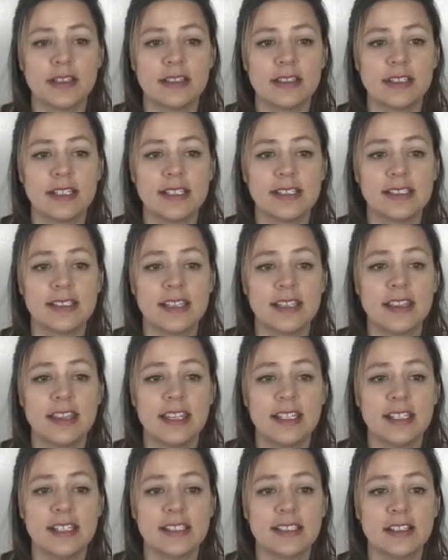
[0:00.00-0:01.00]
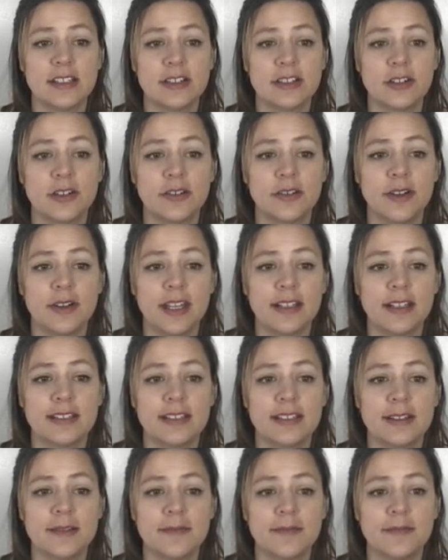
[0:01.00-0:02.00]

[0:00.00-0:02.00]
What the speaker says: Does this look correct?